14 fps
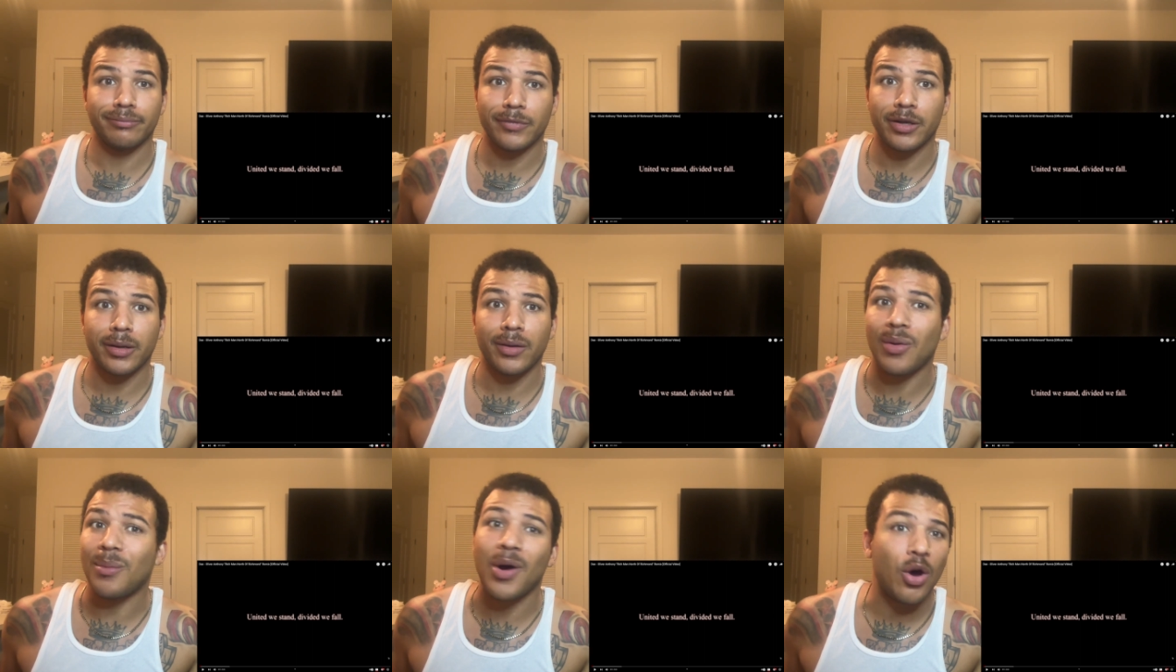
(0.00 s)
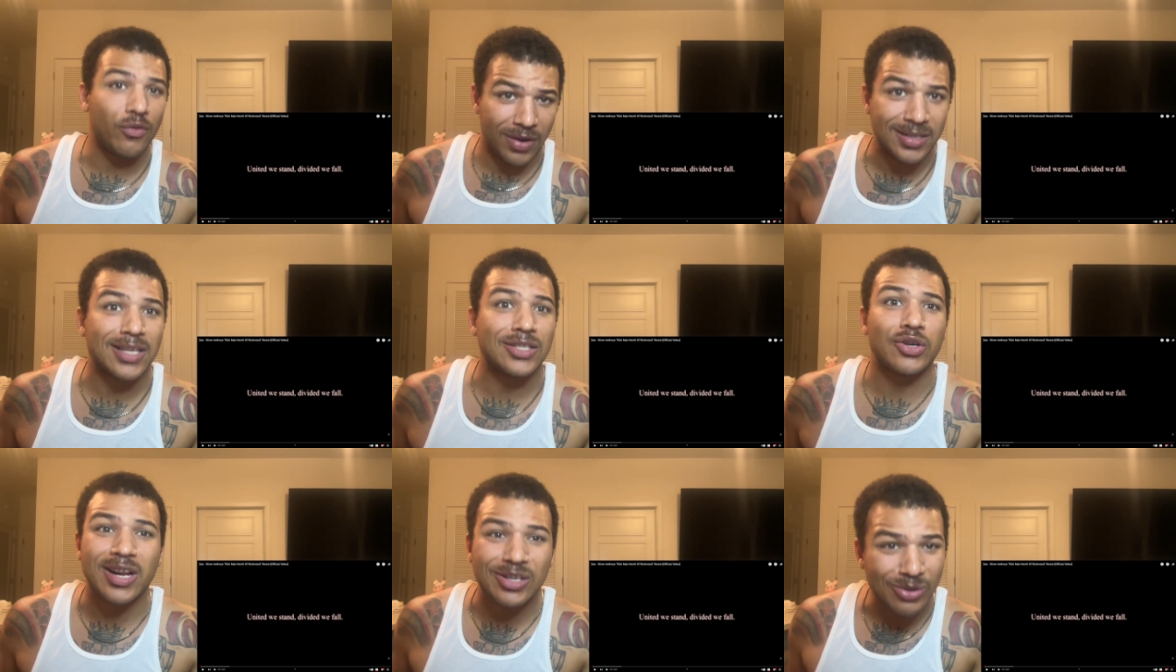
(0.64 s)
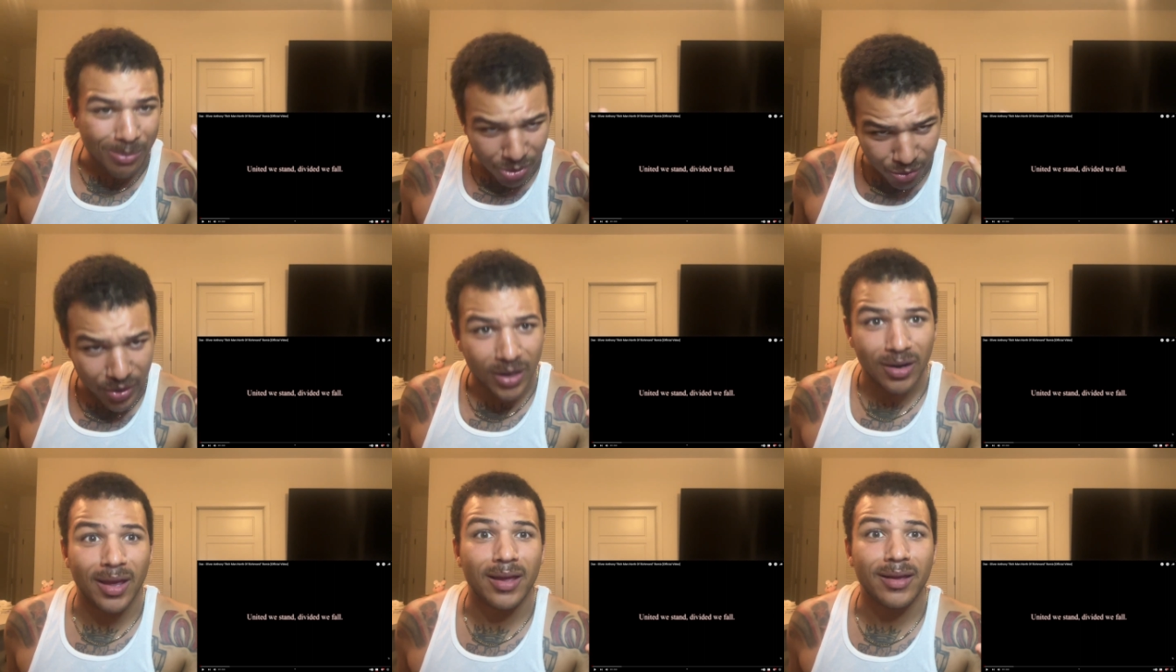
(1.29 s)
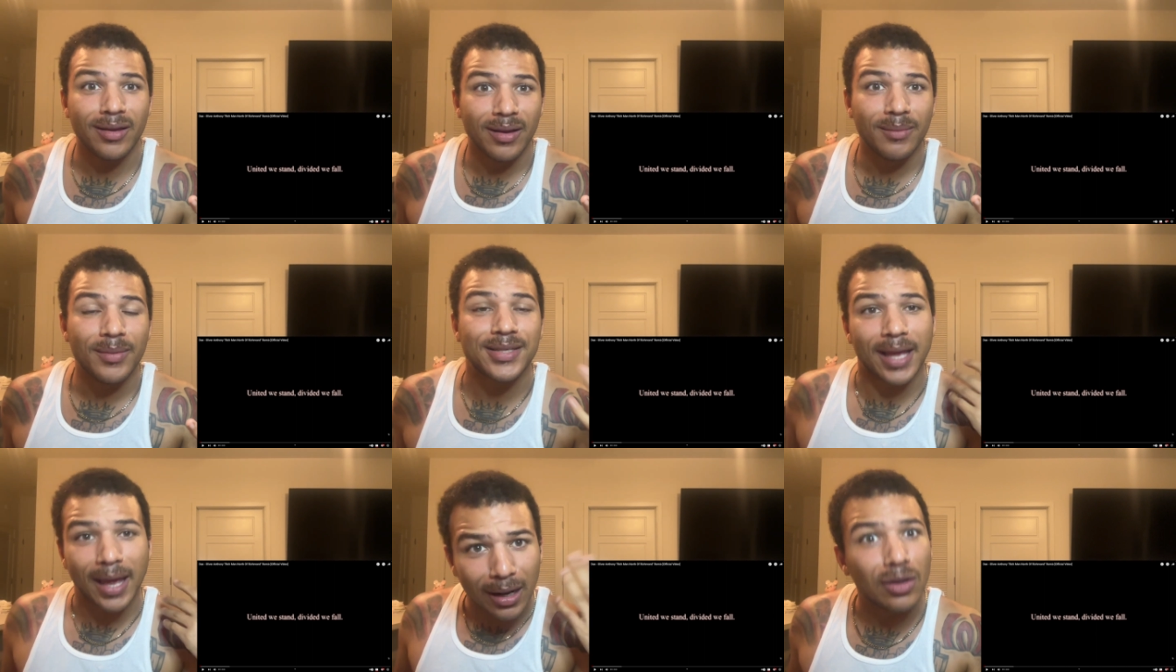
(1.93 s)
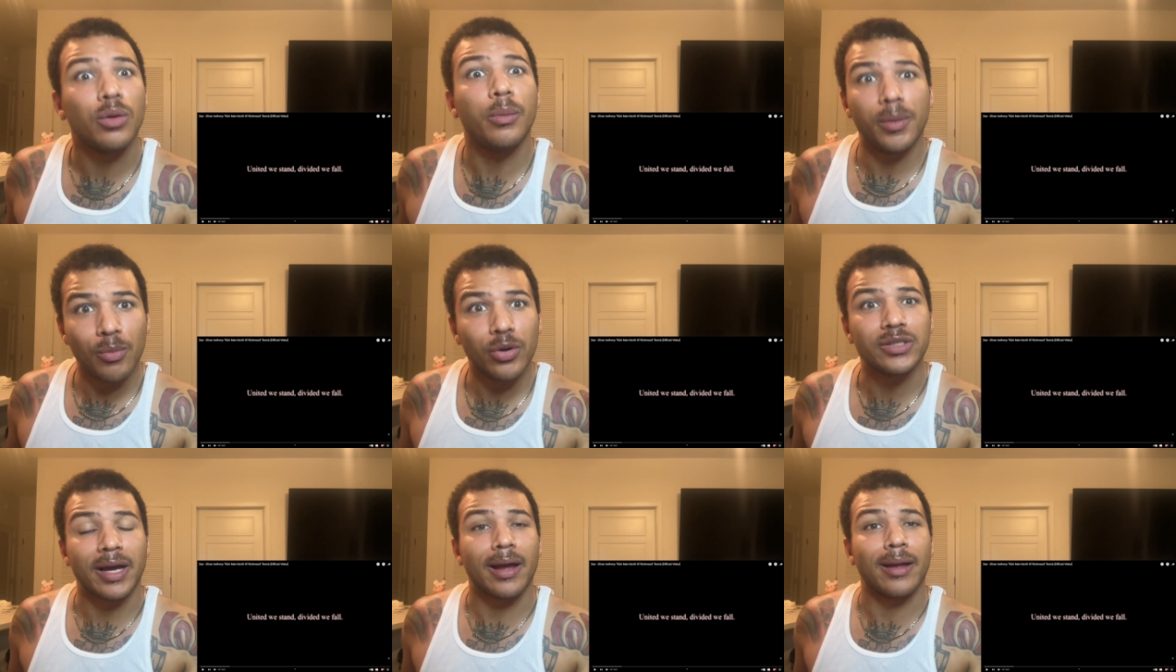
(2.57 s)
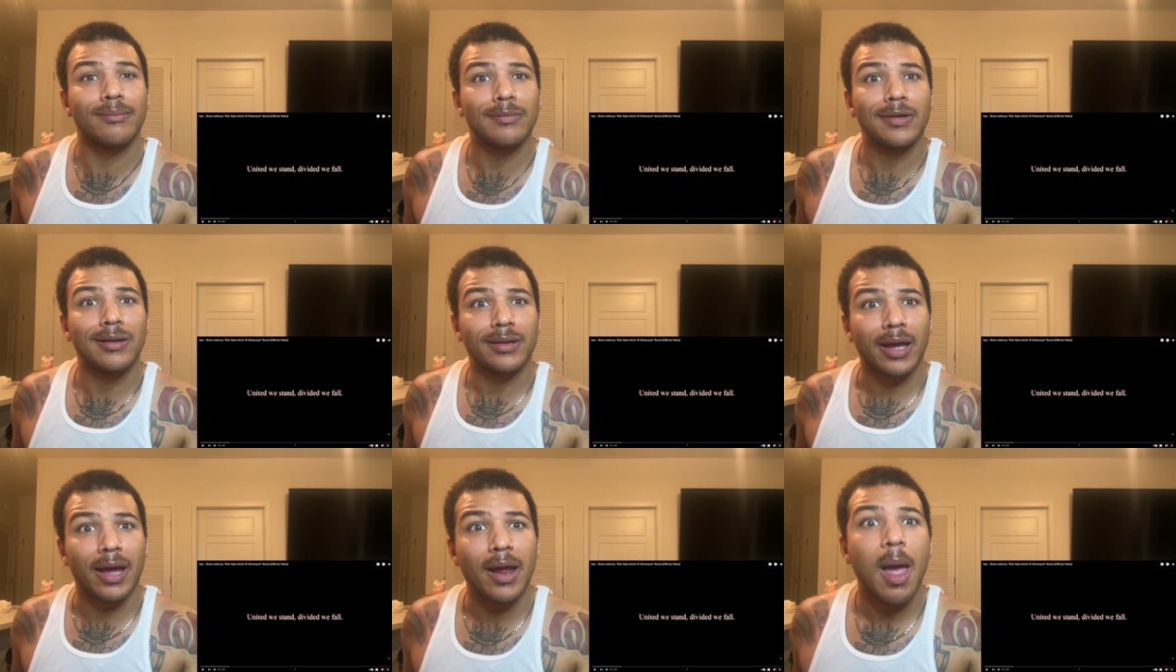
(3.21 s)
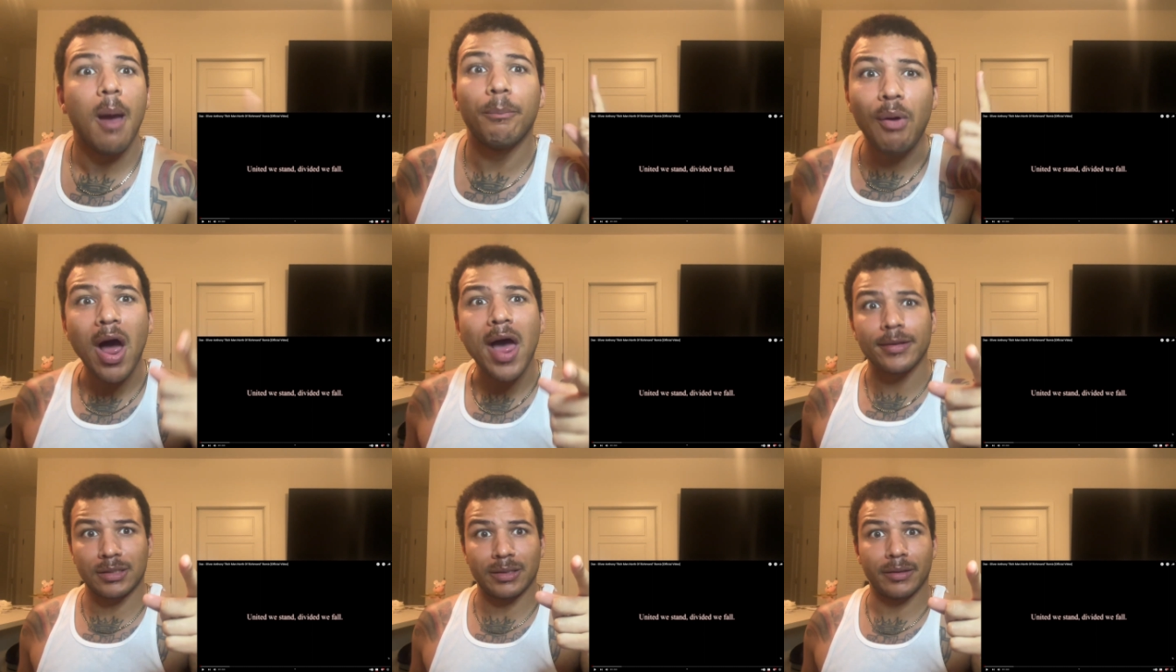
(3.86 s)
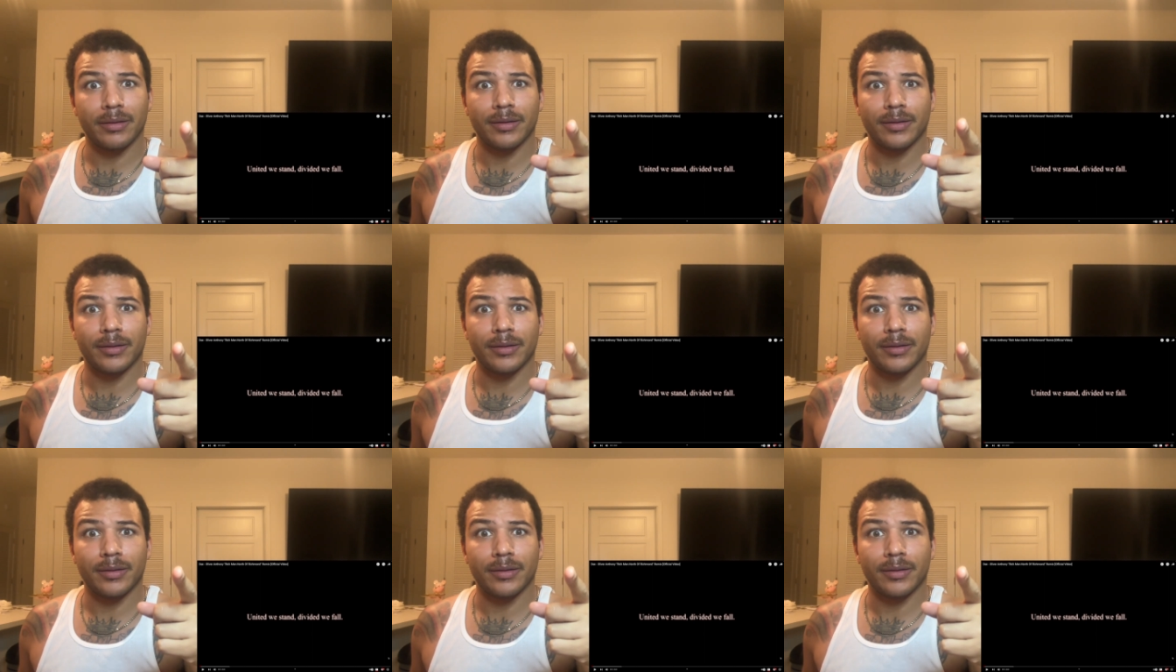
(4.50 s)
All right? On my off days, I try to drop 3 a day, because I had a little bit more time, okay? But